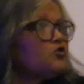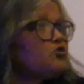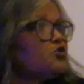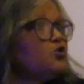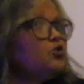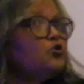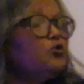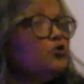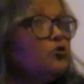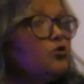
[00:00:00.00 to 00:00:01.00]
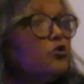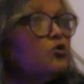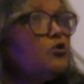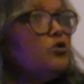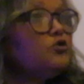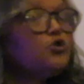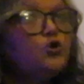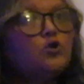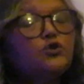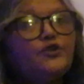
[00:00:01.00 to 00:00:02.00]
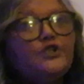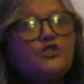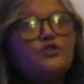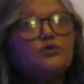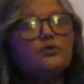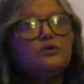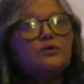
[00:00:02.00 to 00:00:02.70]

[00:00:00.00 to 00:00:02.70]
to talk to the issue.